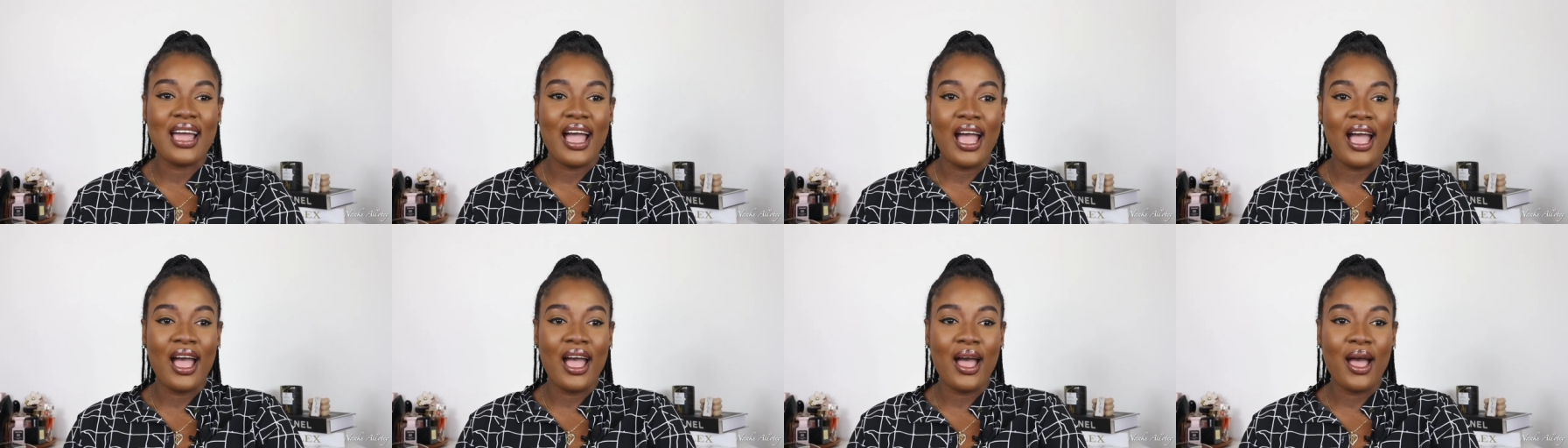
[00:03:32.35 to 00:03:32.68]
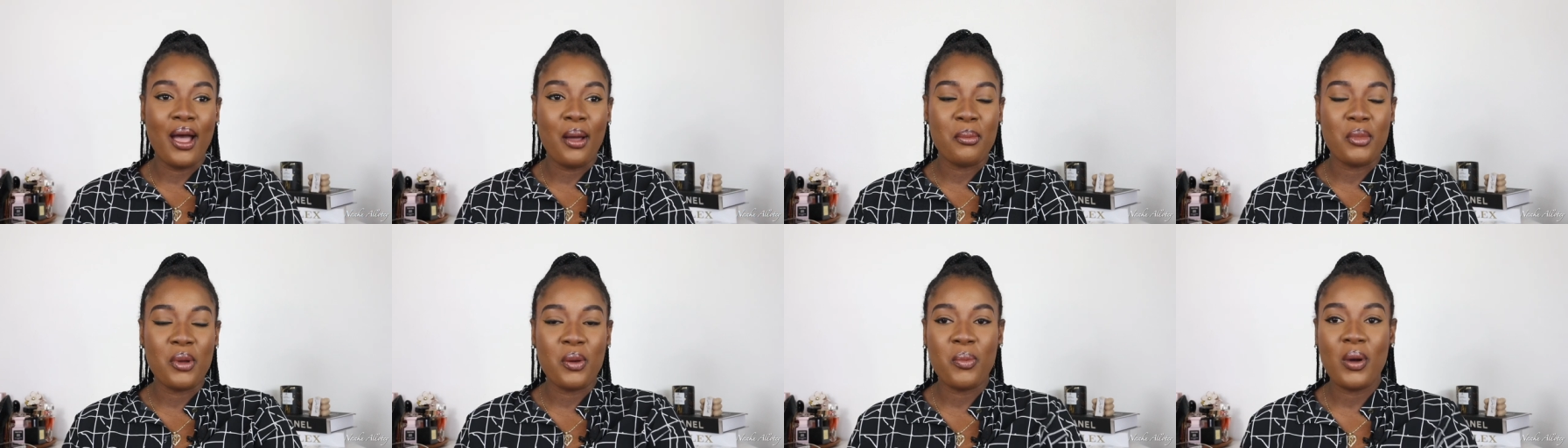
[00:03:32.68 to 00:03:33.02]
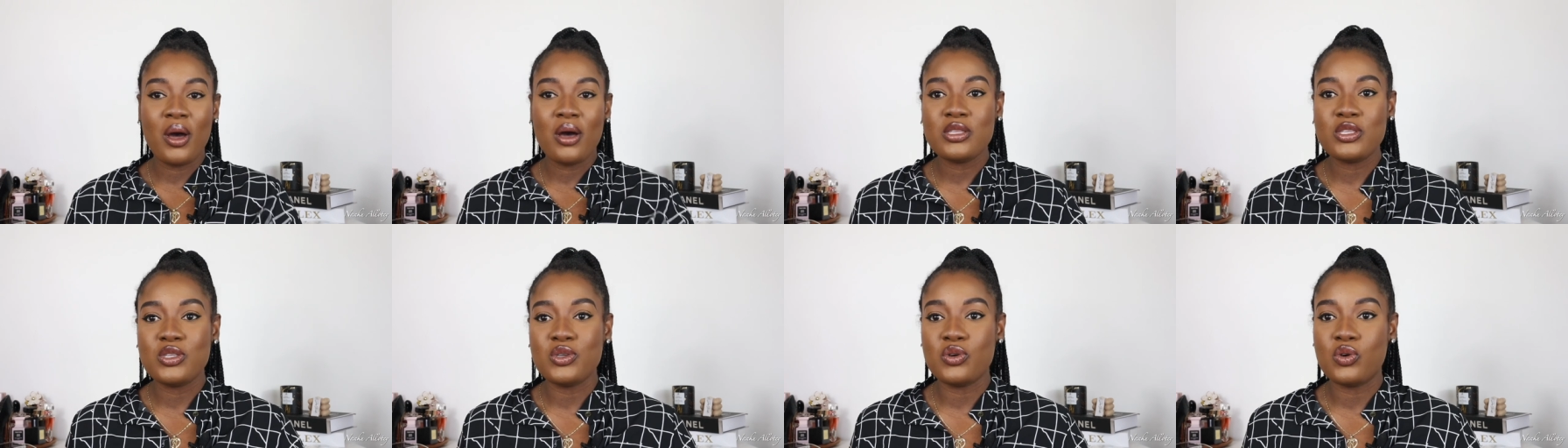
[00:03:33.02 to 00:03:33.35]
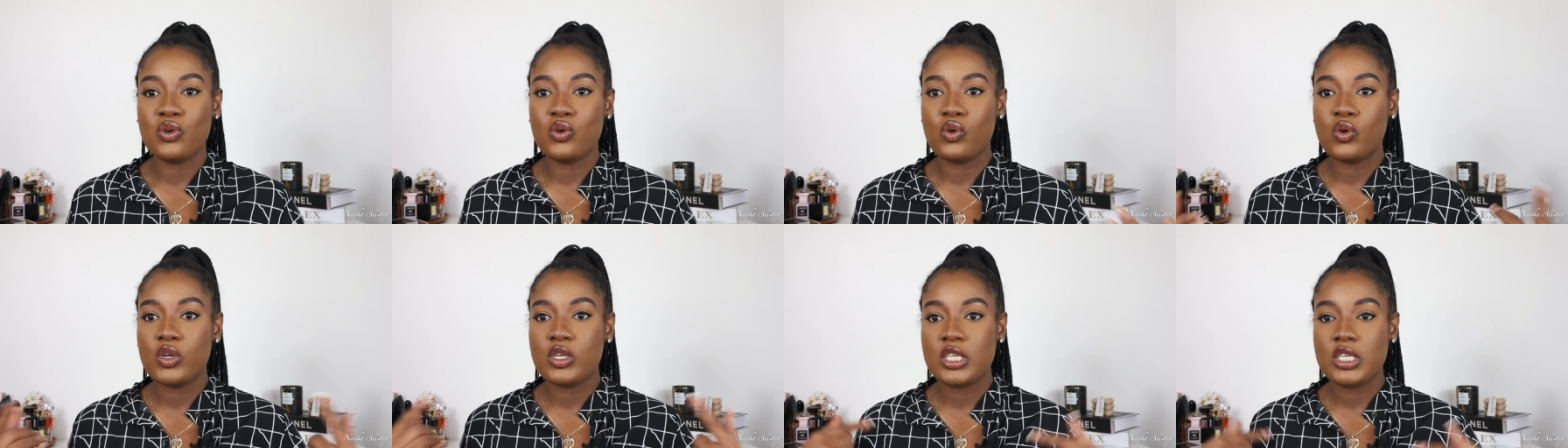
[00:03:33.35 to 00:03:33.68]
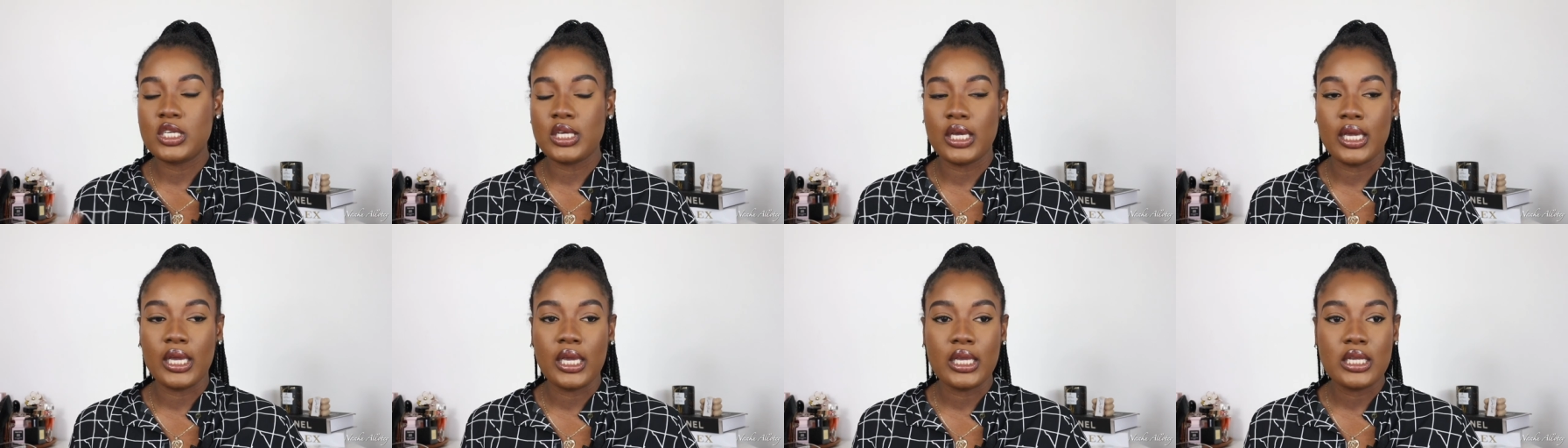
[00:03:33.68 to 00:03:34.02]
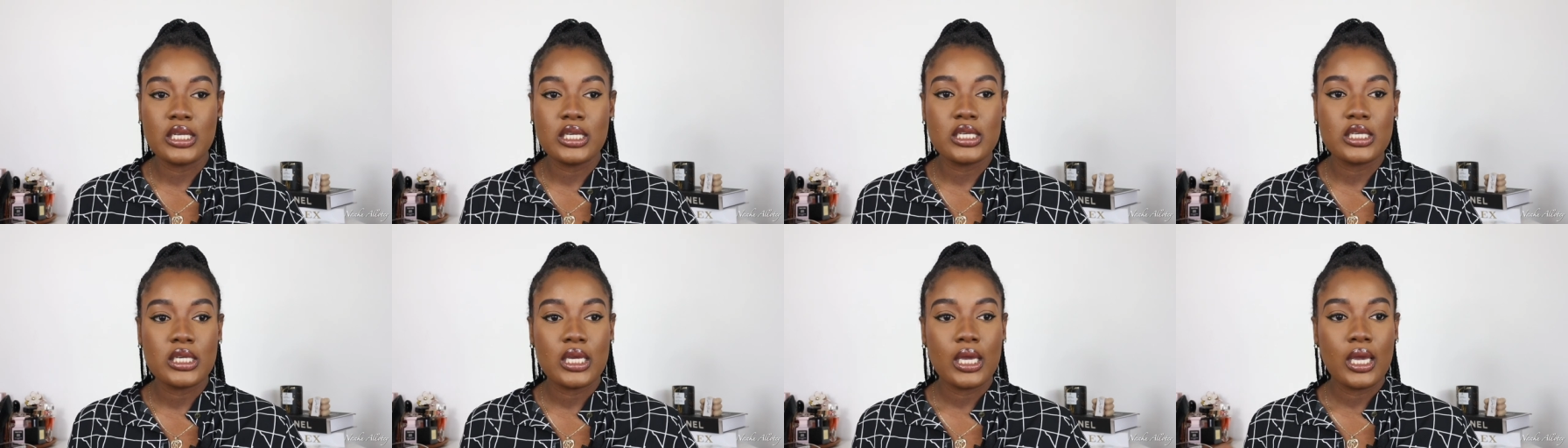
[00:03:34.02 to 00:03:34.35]
I'm about to go
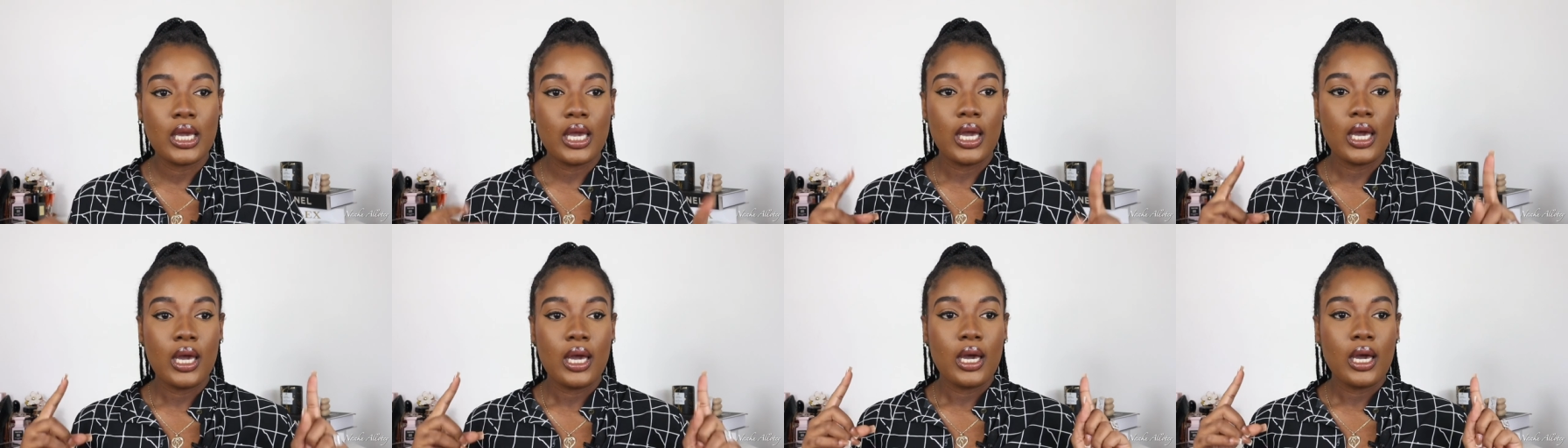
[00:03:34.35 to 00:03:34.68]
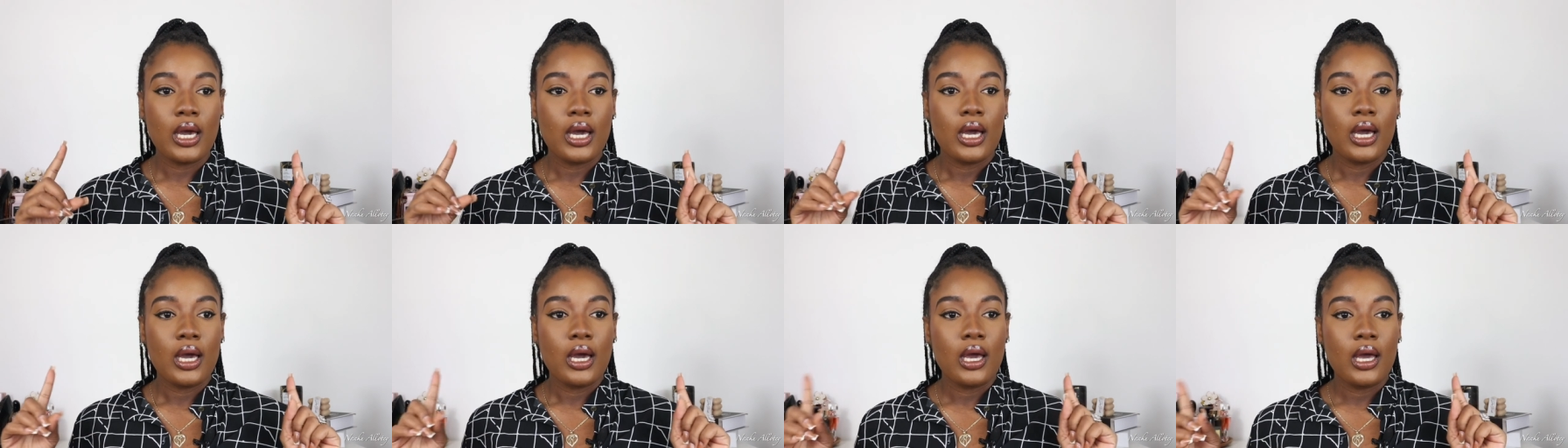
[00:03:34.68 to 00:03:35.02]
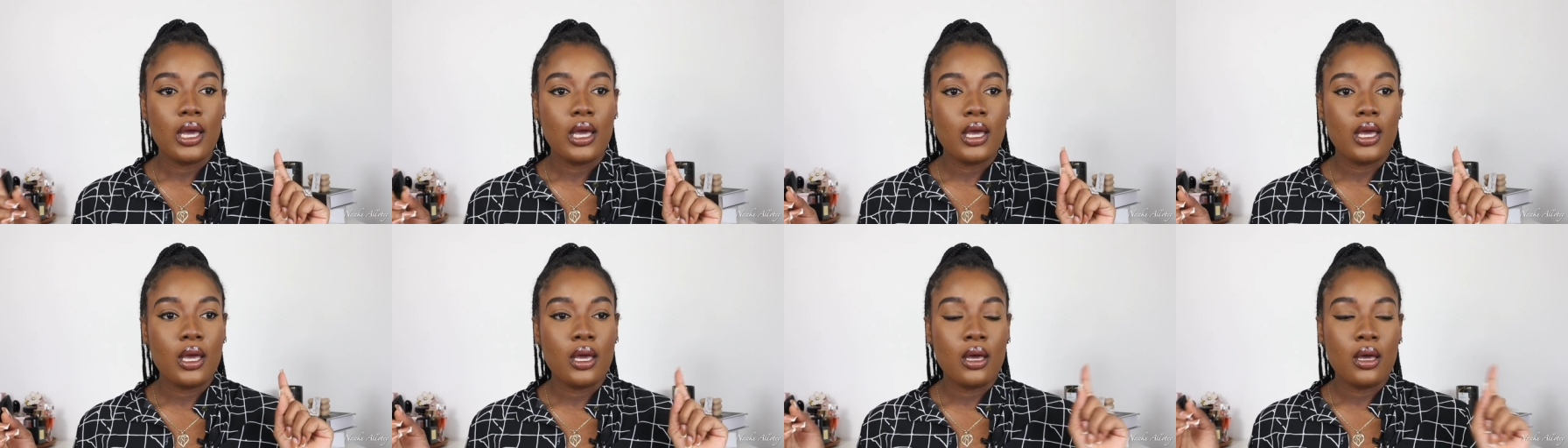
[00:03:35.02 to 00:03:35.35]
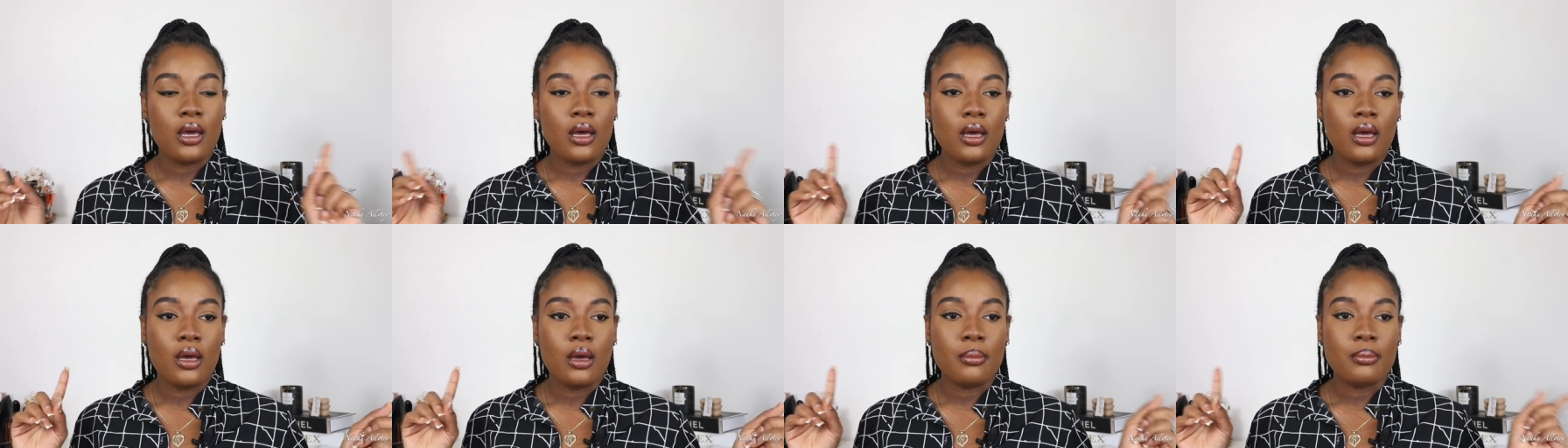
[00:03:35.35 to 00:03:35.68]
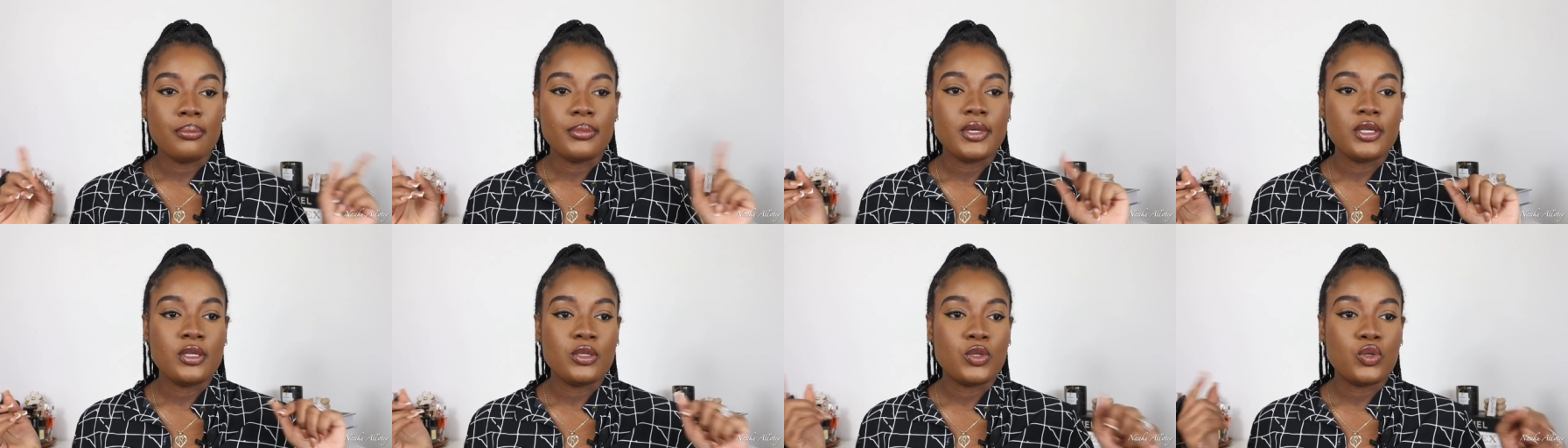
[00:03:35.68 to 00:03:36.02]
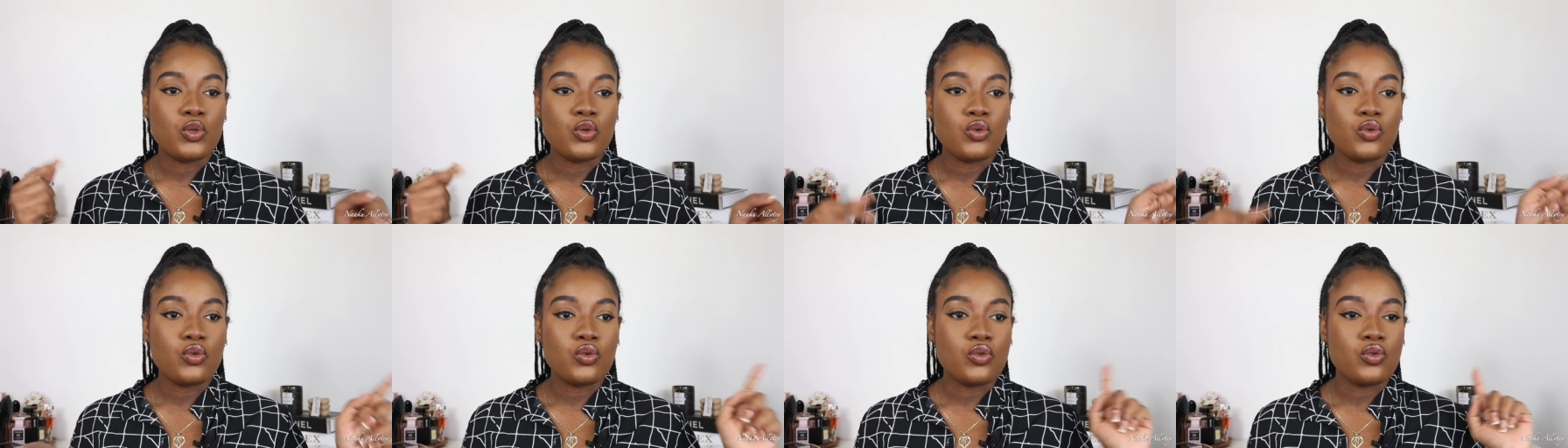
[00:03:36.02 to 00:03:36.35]
change
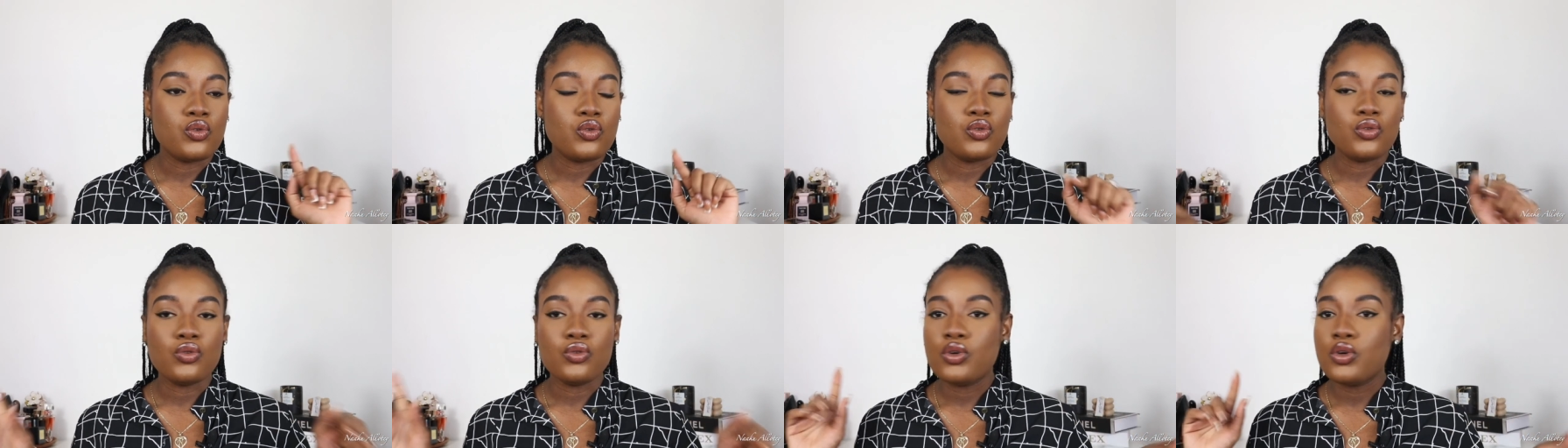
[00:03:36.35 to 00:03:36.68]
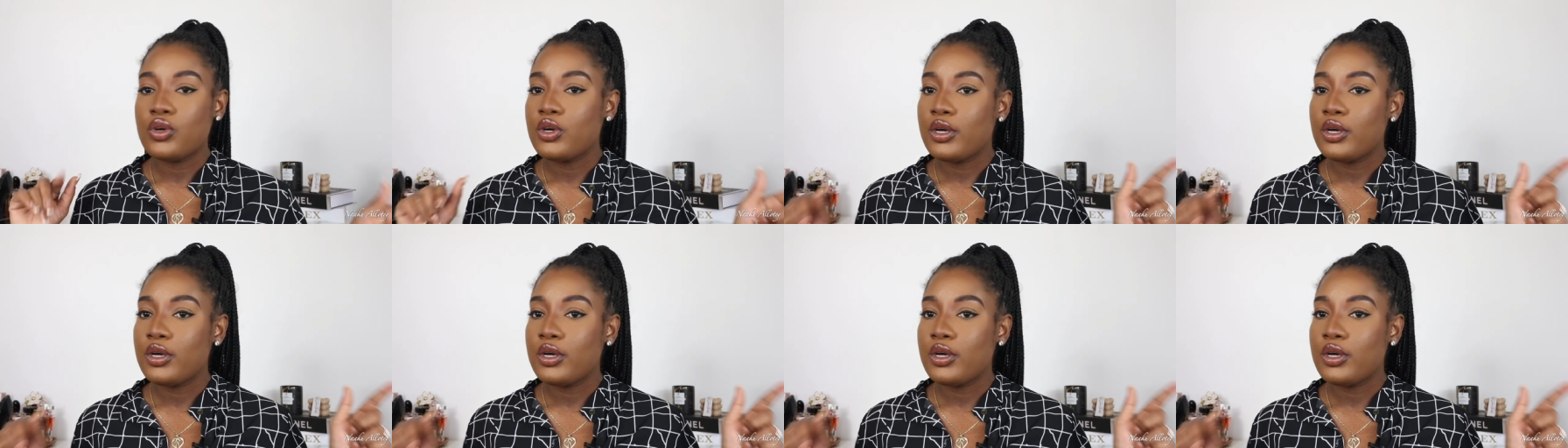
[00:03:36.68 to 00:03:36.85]
into,